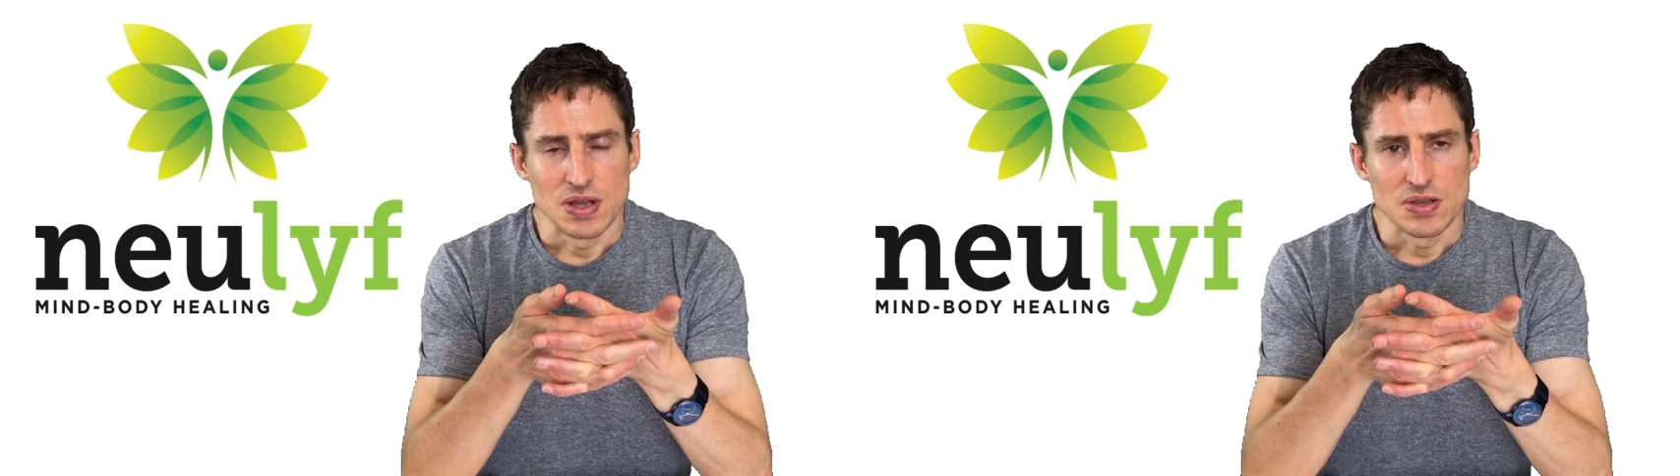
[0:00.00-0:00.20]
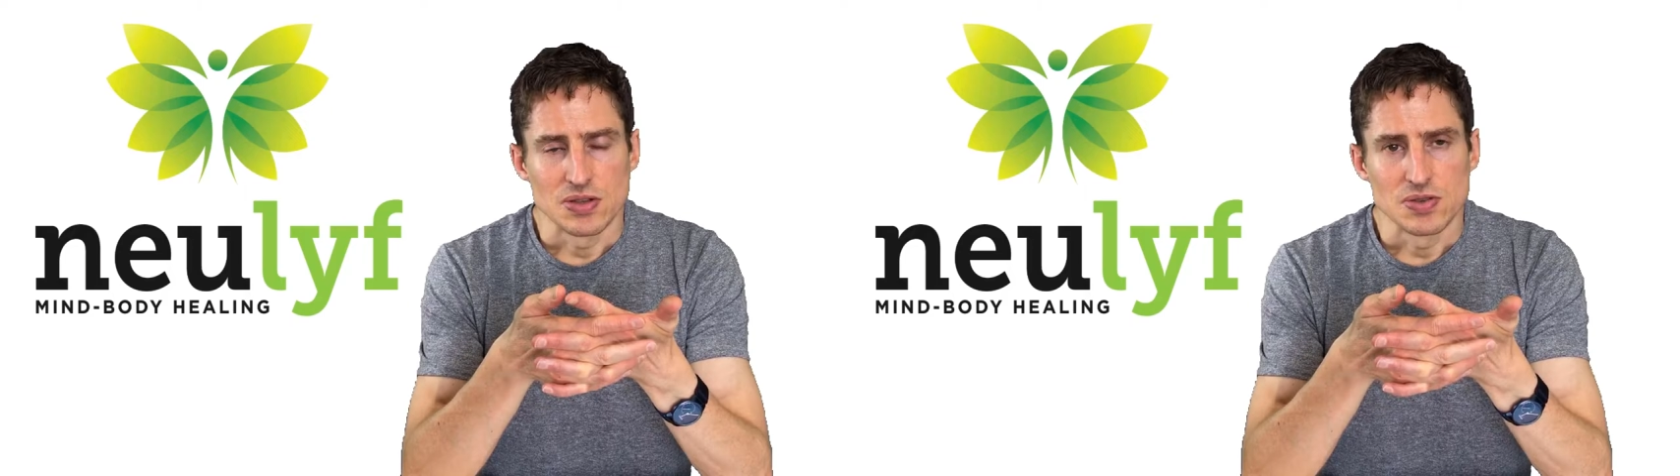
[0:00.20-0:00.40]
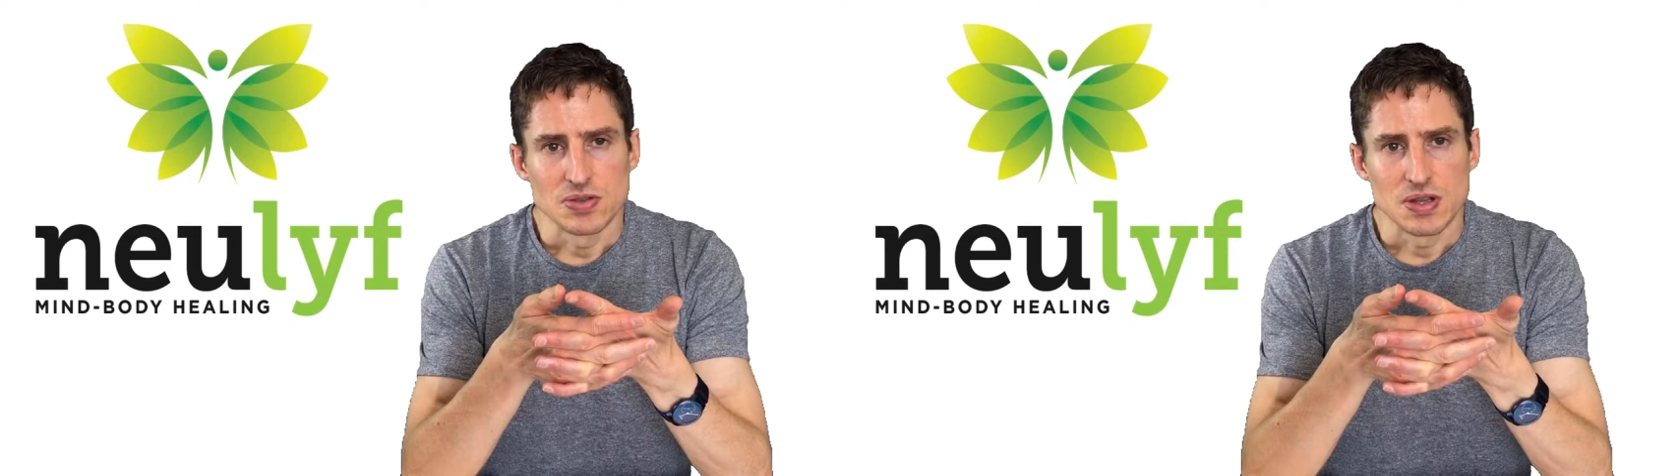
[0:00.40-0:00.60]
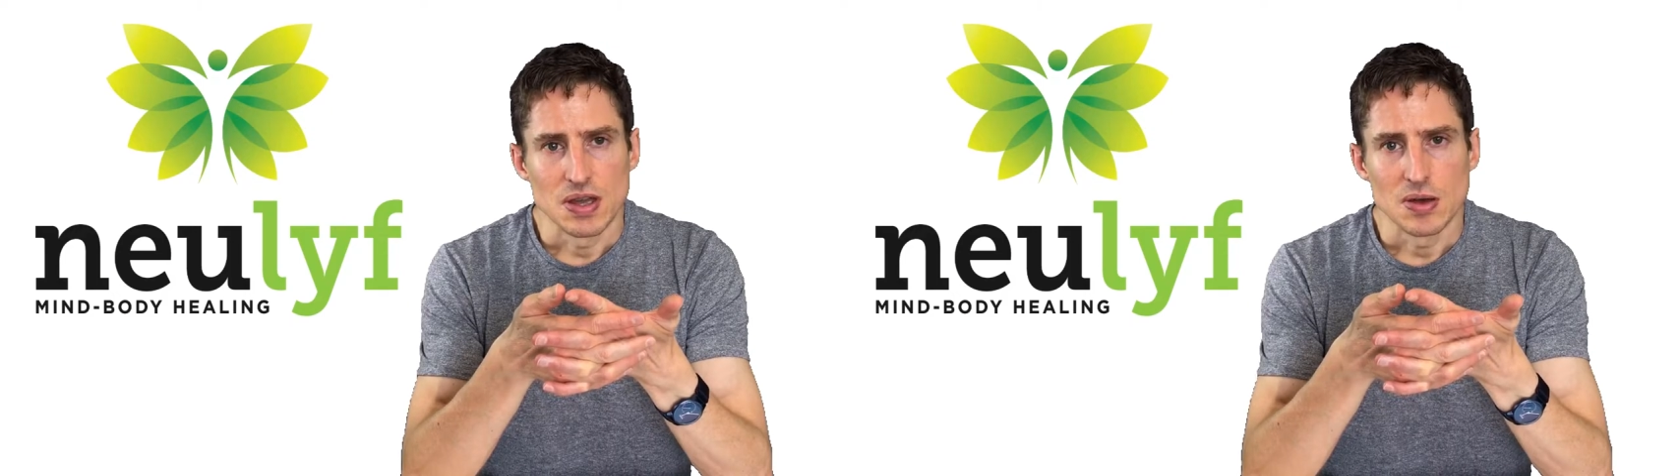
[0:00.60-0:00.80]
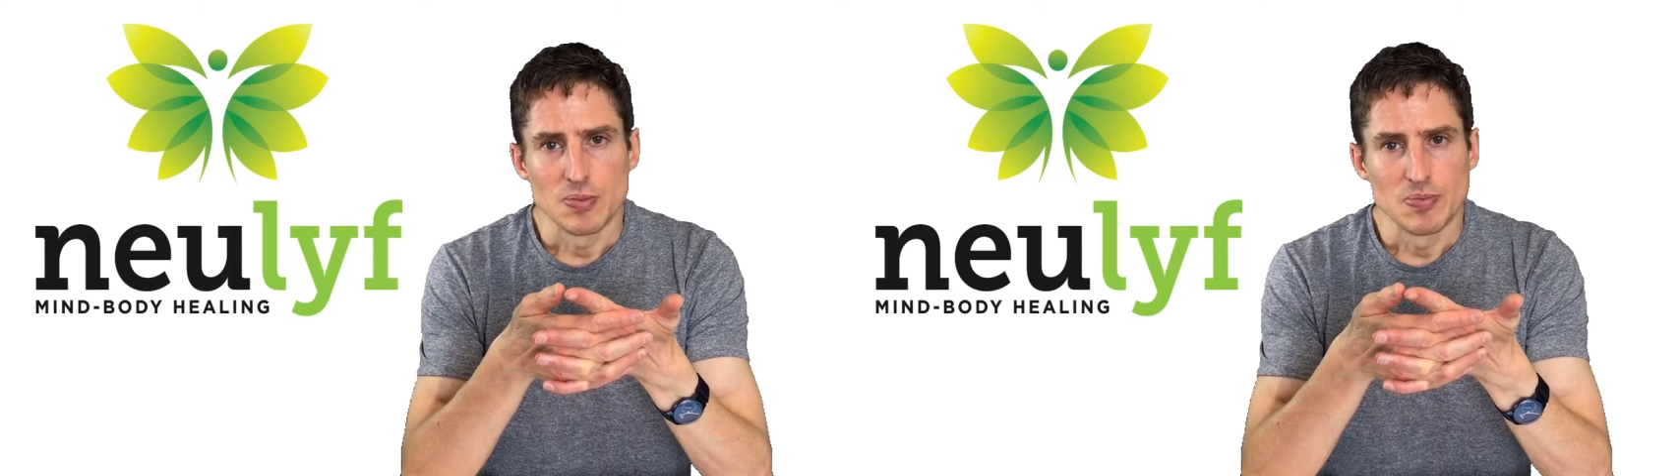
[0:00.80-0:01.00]
I can use to
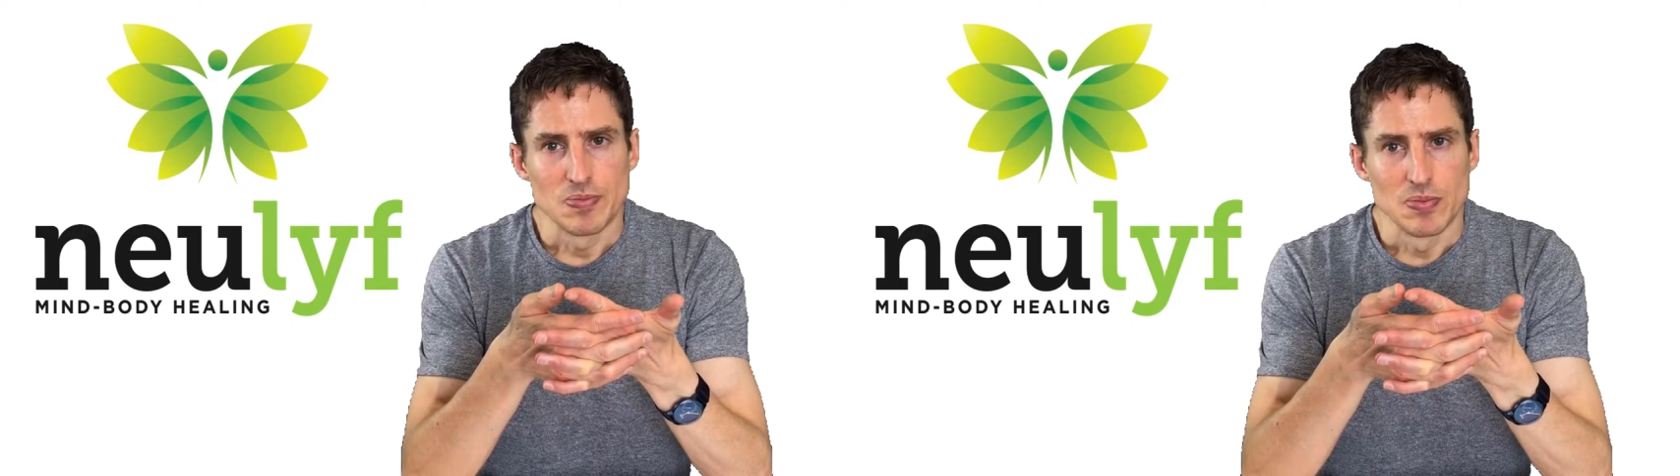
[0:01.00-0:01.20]
help